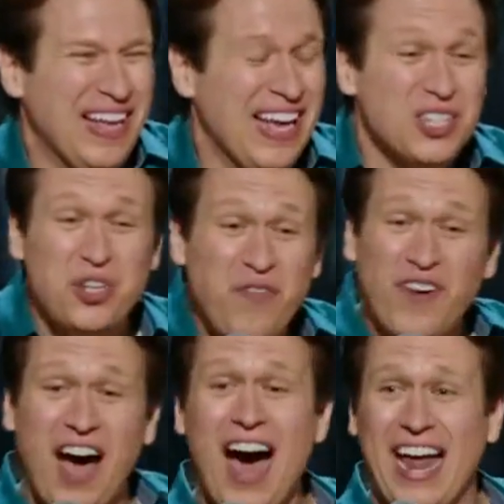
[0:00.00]
So I
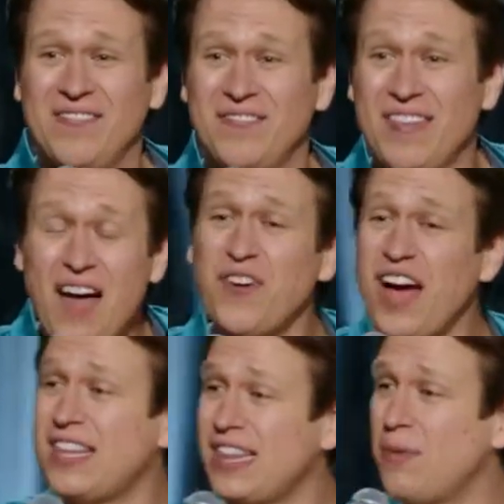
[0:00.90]
forgot
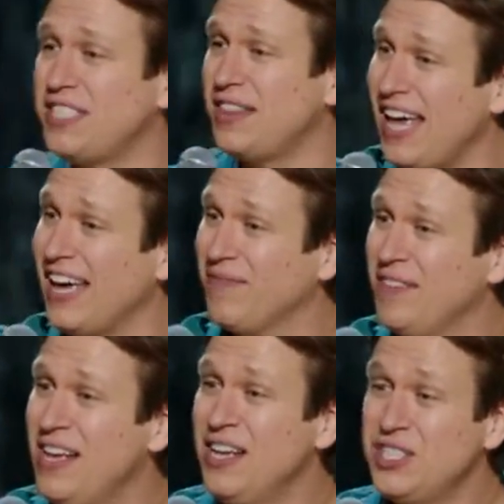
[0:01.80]
that that was a thing.
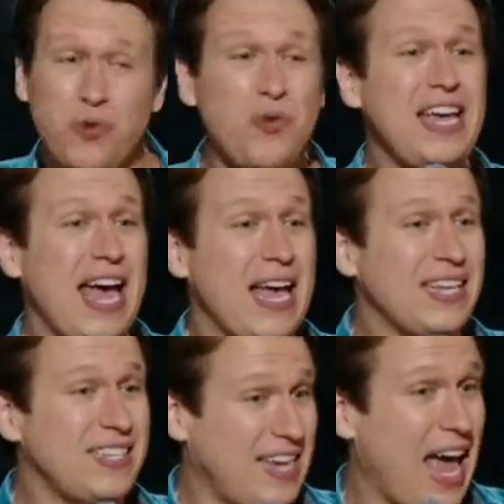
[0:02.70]
So Enrique
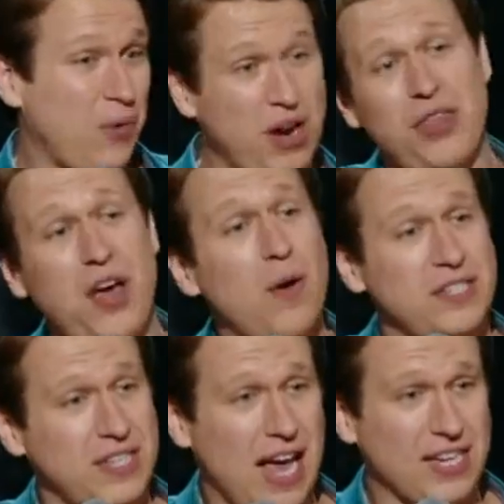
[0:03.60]
sang what I thought was
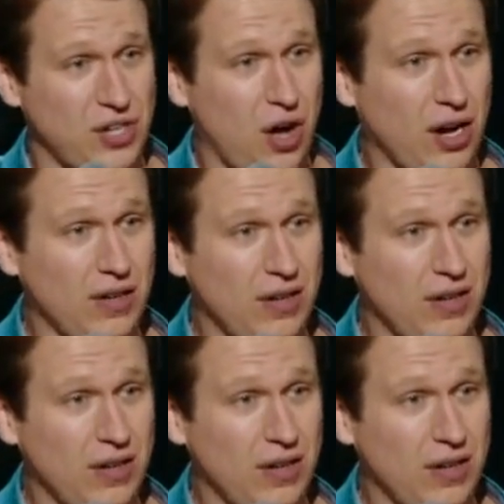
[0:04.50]
the last song,